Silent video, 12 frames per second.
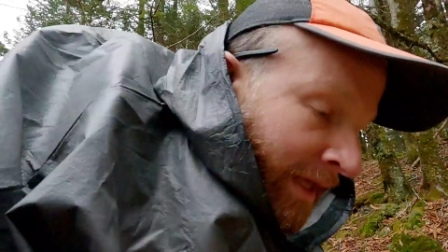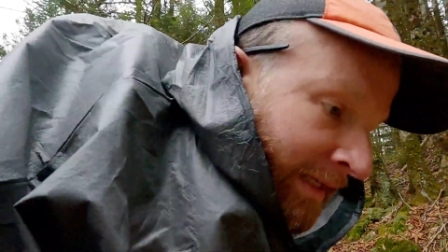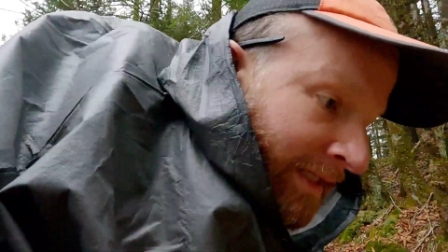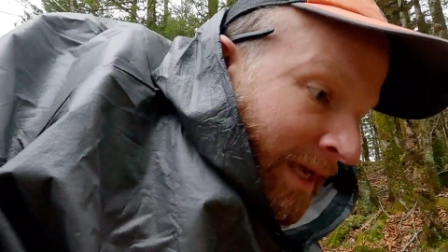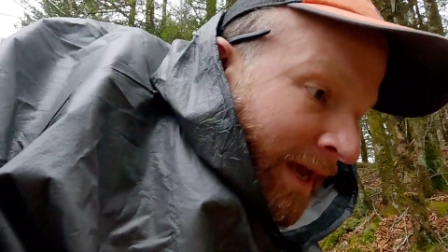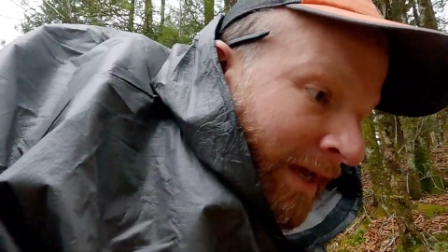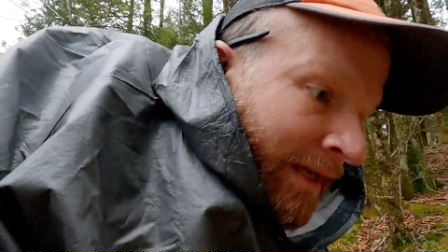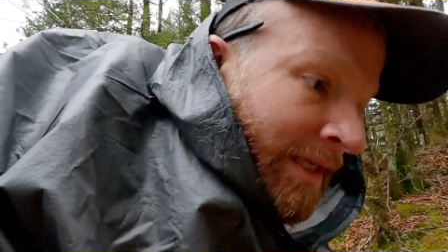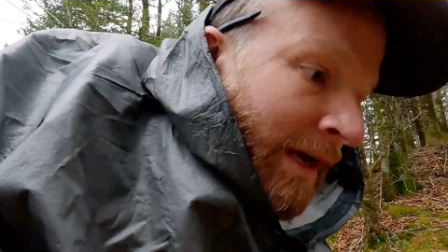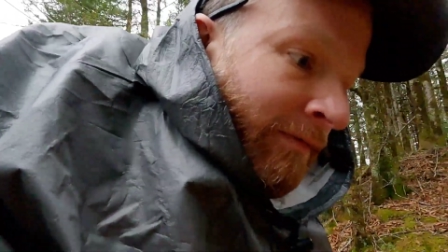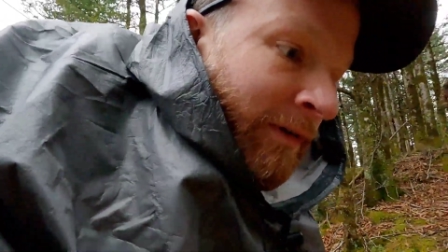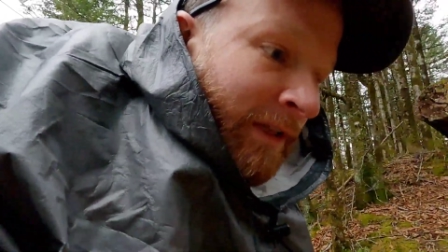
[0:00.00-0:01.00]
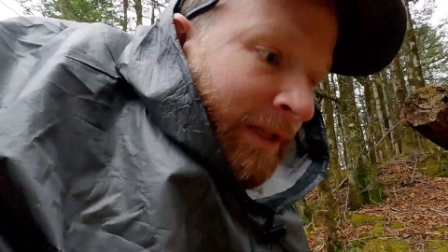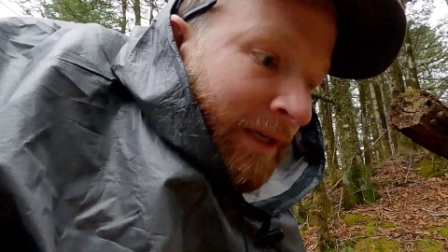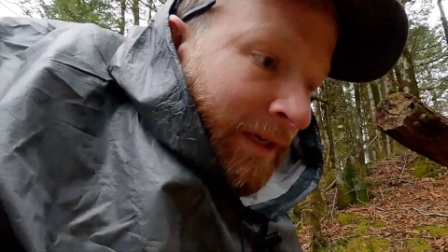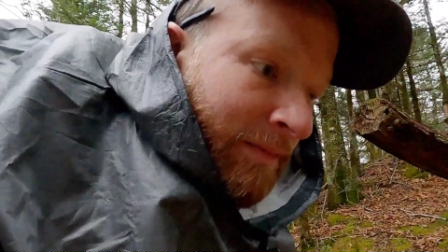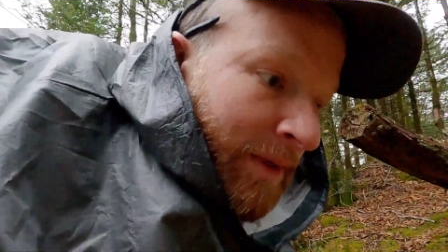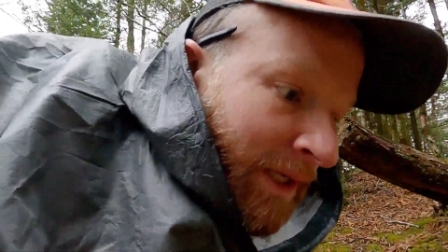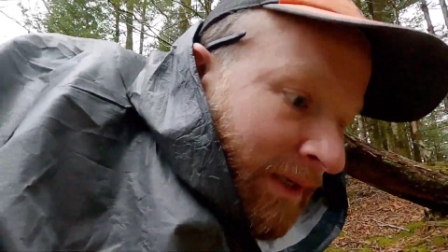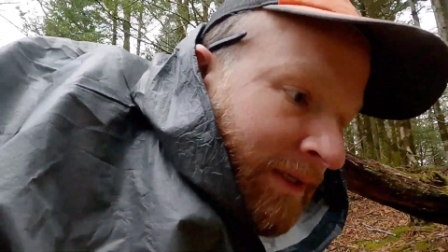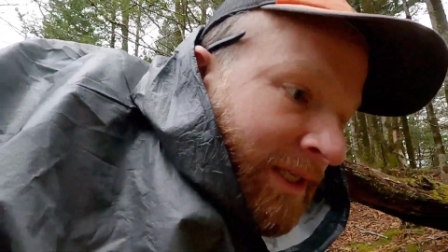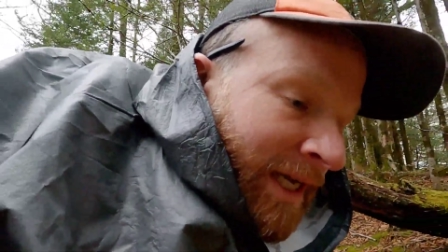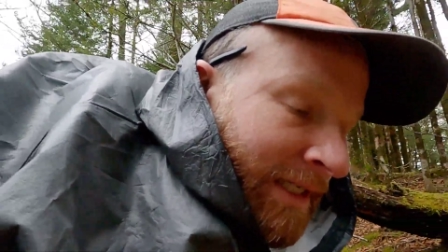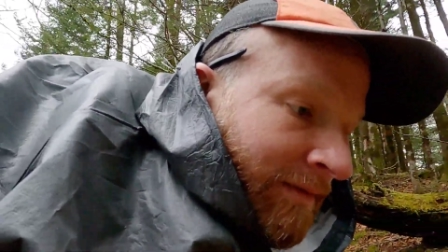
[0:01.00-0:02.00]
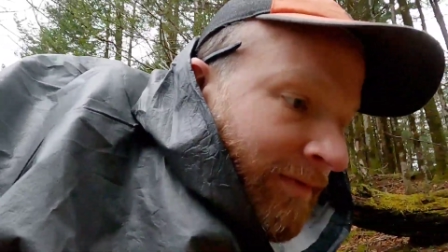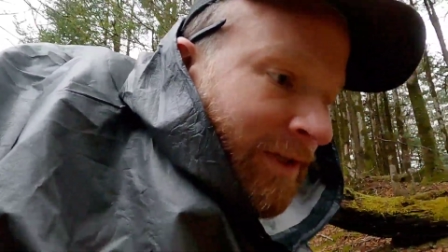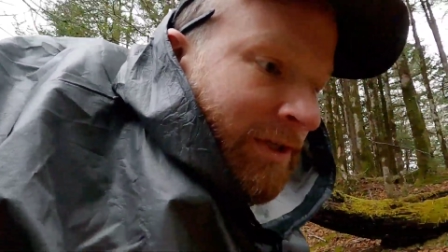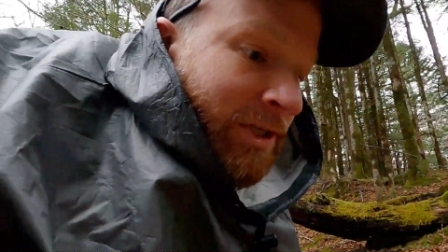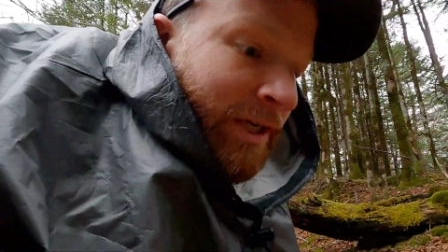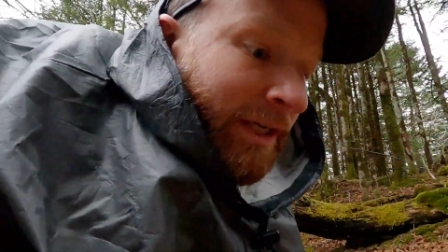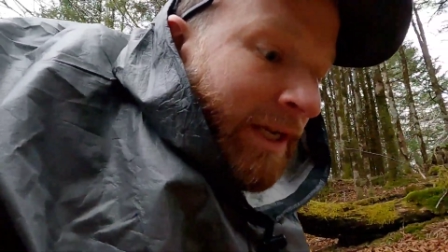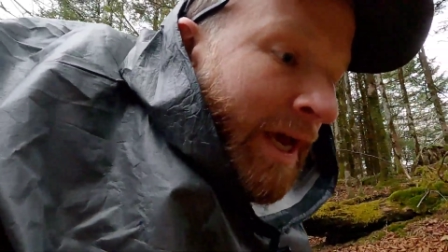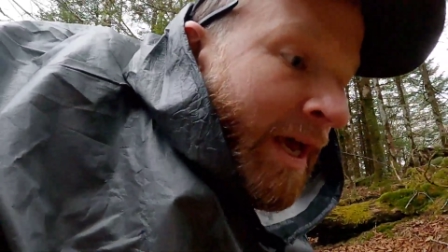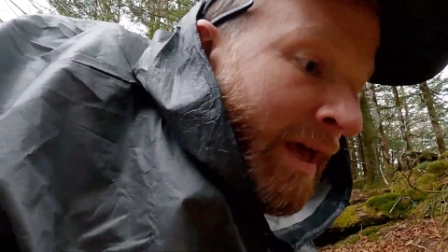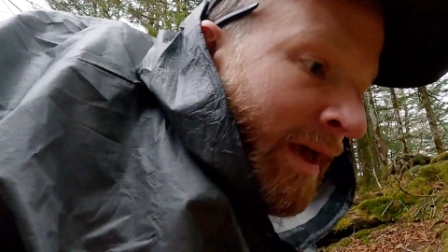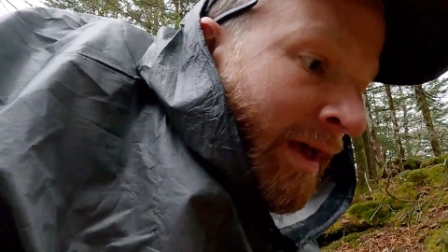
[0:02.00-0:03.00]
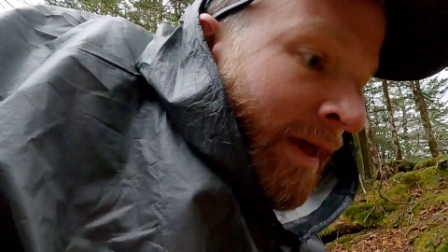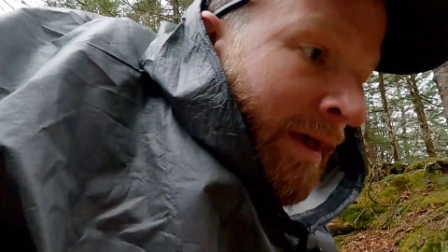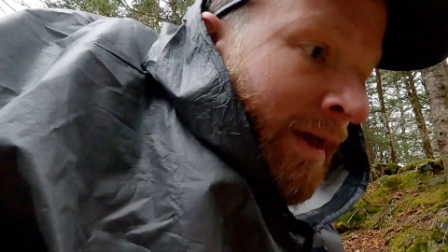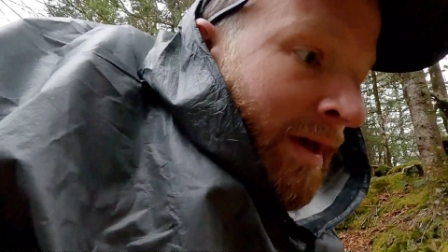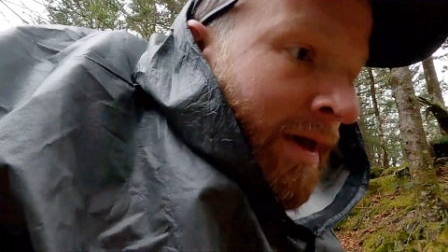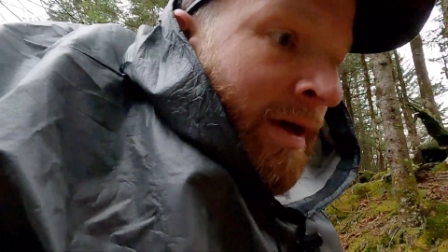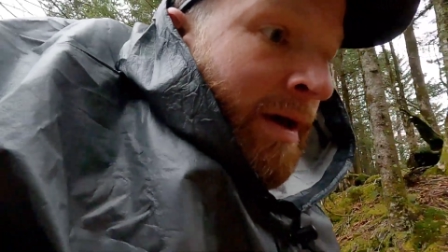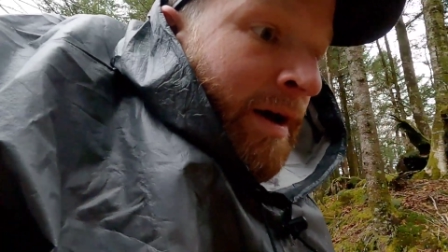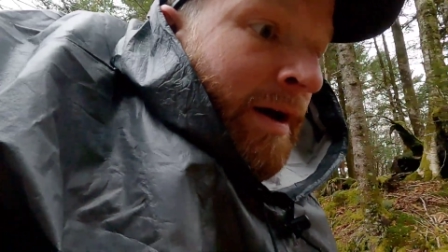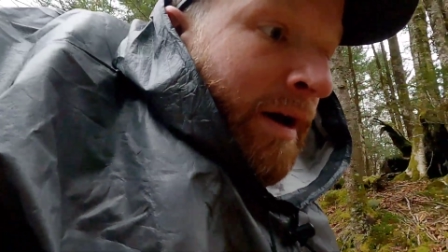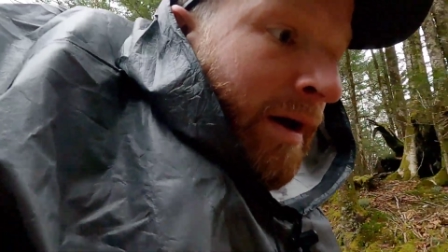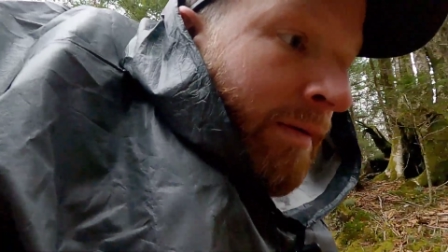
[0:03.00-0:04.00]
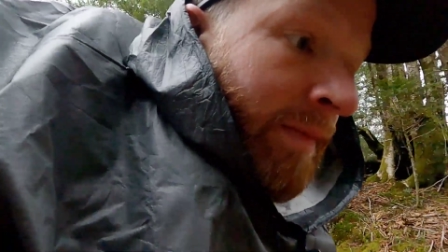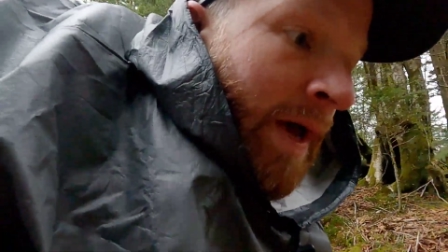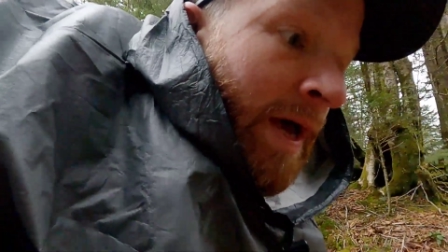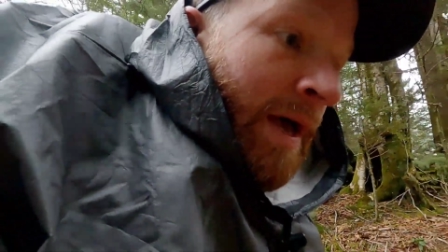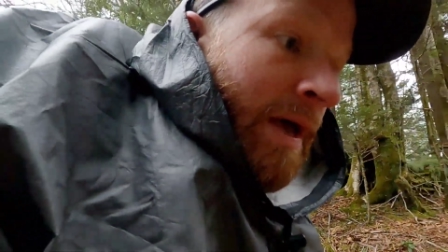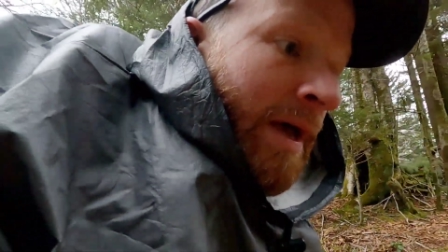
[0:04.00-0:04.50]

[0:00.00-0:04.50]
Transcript: that's definitely going to be a good test for the shin. Um,